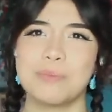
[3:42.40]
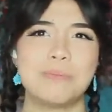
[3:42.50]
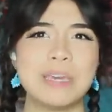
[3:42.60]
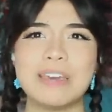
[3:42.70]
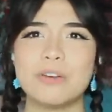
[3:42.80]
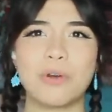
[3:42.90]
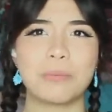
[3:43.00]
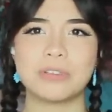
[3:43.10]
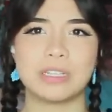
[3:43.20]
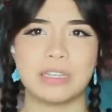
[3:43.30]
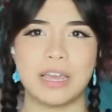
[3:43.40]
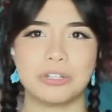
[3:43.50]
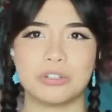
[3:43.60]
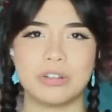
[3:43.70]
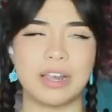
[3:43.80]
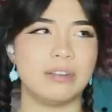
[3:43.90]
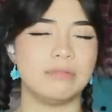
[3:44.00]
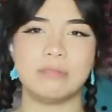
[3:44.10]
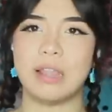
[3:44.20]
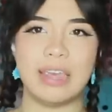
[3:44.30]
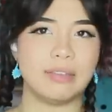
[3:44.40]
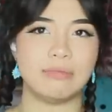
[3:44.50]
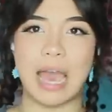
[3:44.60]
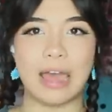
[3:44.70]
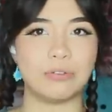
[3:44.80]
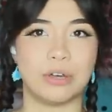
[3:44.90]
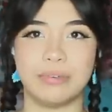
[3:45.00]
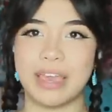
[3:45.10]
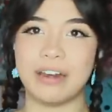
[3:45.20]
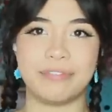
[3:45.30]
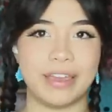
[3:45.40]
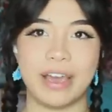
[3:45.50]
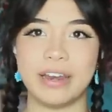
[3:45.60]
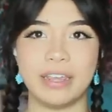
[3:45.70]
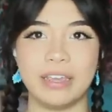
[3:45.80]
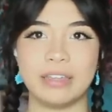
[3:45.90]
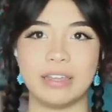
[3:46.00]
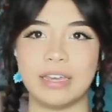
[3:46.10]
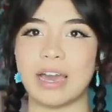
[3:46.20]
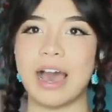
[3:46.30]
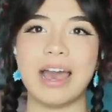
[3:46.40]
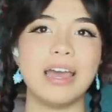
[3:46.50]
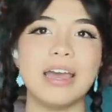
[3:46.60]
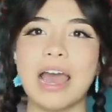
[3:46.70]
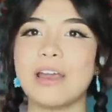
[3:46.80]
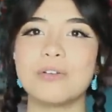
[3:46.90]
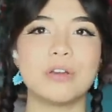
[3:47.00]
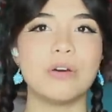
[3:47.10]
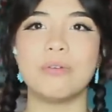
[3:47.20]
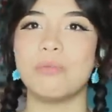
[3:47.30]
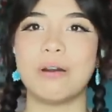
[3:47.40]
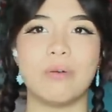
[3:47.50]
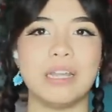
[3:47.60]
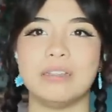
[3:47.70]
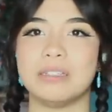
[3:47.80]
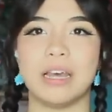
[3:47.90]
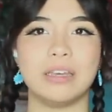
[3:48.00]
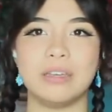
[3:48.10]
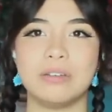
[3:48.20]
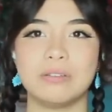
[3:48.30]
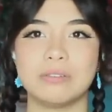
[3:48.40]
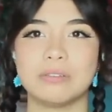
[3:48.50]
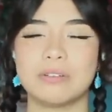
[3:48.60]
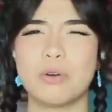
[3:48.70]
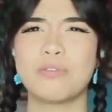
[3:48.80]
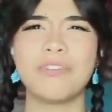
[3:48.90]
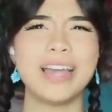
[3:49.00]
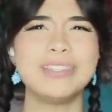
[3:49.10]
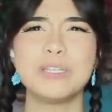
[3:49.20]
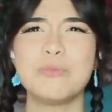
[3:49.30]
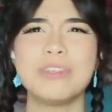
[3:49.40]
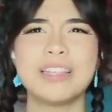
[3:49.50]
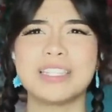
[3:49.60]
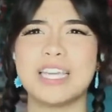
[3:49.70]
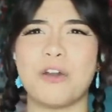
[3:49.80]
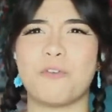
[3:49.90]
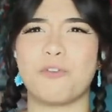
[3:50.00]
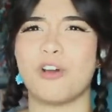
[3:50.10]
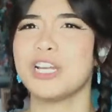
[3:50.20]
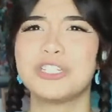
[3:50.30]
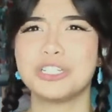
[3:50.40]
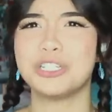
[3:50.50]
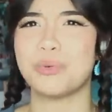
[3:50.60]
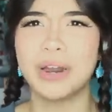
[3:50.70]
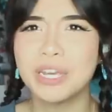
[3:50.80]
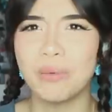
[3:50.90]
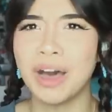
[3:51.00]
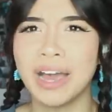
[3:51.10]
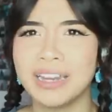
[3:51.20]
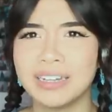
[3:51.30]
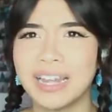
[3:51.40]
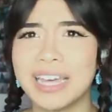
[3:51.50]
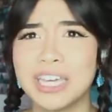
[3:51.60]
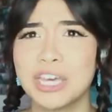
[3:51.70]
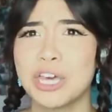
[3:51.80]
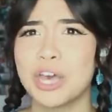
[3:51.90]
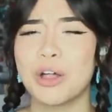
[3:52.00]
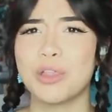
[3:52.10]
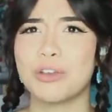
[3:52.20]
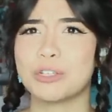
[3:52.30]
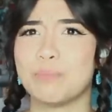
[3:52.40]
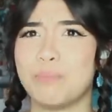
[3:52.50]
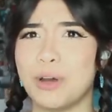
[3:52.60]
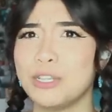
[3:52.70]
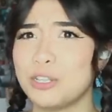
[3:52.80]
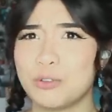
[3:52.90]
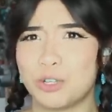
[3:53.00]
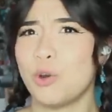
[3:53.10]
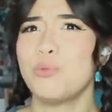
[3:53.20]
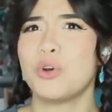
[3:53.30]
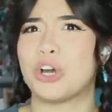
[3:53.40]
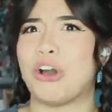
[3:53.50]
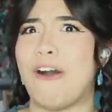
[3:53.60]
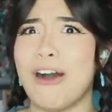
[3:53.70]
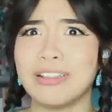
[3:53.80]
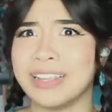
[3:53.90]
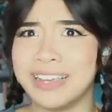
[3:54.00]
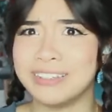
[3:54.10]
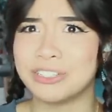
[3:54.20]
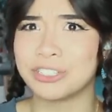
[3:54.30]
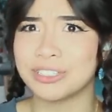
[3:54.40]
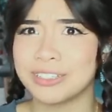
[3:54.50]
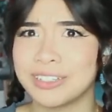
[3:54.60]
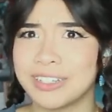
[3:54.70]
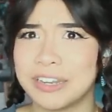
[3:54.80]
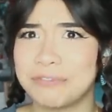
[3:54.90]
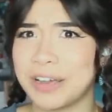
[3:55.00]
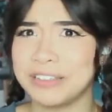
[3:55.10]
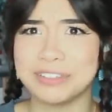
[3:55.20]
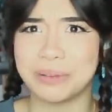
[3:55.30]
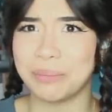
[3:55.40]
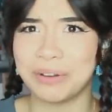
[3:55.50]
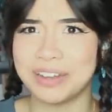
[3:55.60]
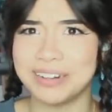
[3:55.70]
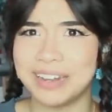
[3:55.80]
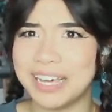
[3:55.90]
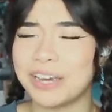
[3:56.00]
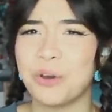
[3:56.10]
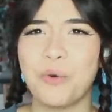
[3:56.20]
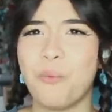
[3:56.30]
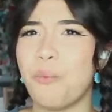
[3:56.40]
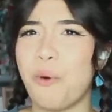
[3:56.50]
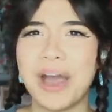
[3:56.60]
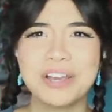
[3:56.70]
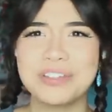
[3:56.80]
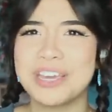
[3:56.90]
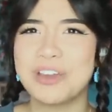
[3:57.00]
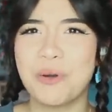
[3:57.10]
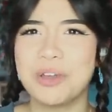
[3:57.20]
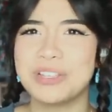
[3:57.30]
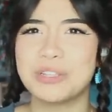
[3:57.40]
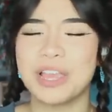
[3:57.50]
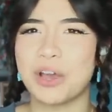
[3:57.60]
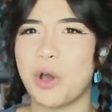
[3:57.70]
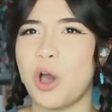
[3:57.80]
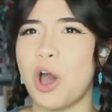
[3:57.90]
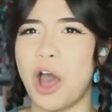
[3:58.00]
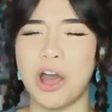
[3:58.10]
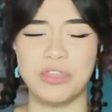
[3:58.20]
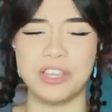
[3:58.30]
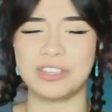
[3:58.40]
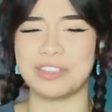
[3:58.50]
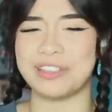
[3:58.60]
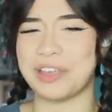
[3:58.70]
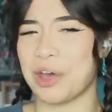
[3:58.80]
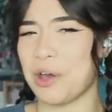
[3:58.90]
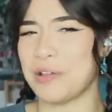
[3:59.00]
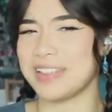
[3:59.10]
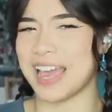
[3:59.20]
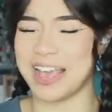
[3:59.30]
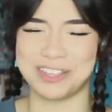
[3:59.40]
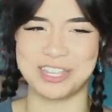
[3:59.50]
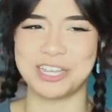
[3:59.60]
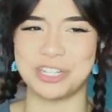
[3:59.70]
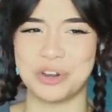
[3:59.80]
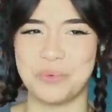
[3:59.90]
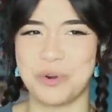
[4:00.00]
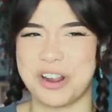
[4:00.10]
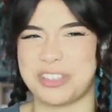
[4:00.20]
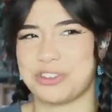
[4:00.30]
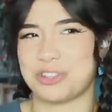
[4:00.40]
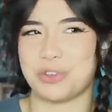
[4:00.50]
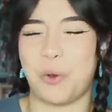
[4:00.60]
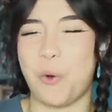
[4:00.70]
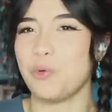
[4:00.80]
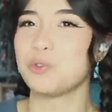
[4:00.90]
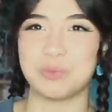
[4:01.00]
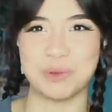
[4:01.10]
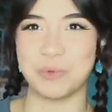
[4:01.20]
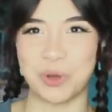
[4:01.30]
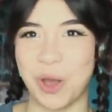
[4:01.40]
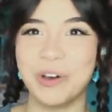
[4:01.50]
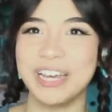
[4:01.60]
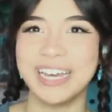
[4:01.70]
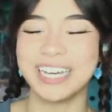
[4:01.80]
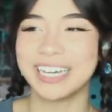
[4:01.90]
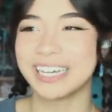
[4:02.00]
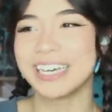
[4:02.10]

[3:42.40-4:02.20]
Be a normal teenager and, like, I don't know, get a fake ID. Like, I don't know what to tell you. Or find someone that's, like, freshly 21. Like, there's go to a college and find someone. Like, why are they going to, like, this gas station where it's just old people going?